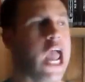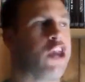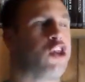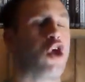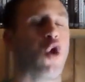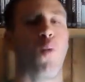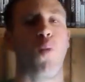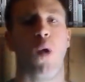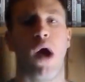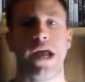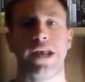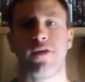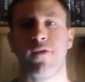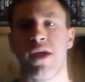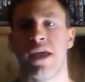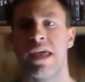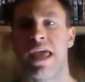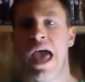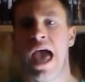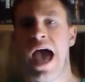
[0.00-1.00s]
And you're
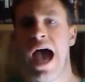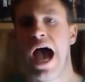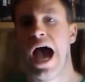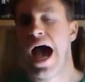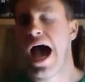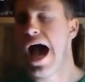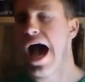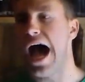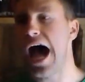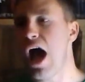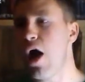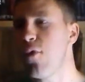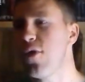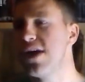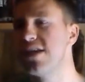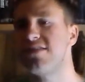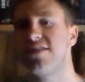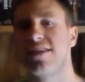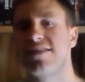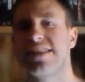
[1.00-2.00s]
wondering,
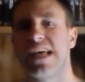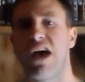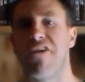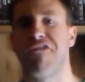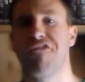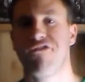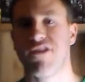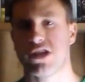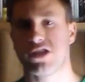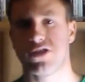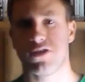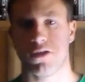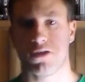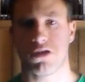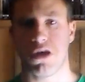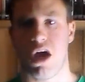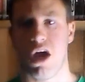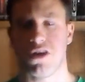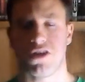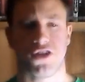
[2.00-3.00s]
how is this
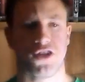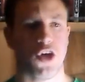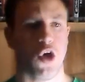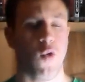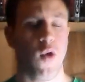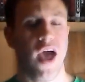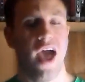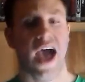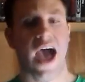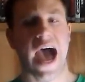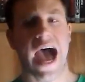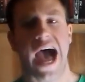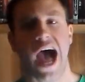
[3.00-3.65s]
official talk show?